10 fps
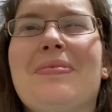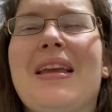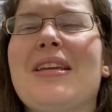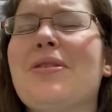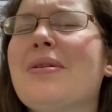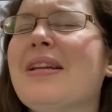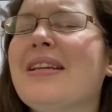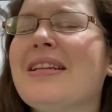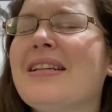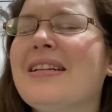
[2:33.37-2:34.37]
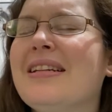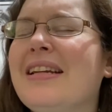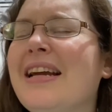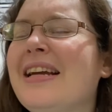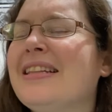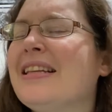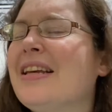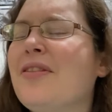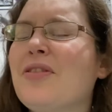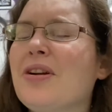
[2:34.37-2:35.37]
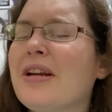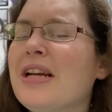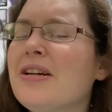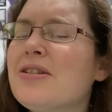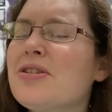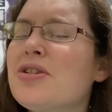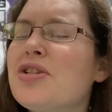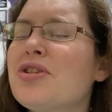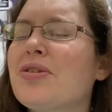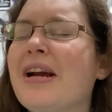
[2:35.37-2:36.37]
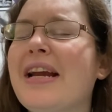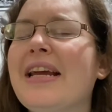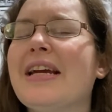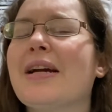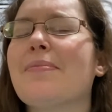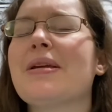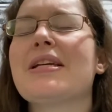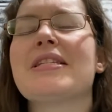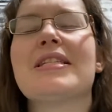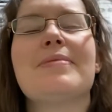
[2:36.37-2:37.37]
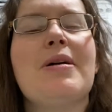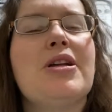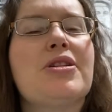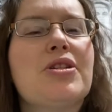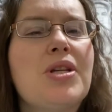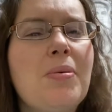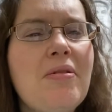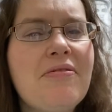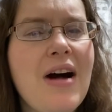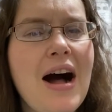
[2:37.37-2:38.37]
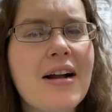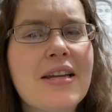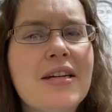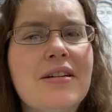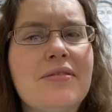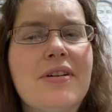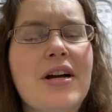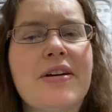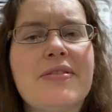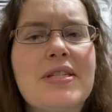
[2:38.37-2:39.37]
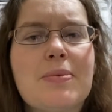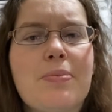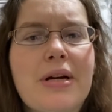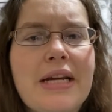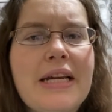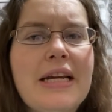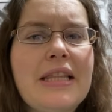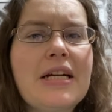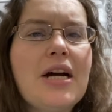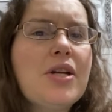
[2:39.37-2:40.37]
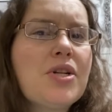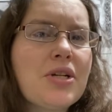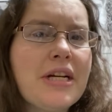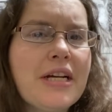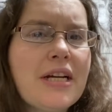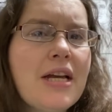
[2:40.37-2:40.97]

You can, if your ears are straining because the smells are so evocative of spring and the country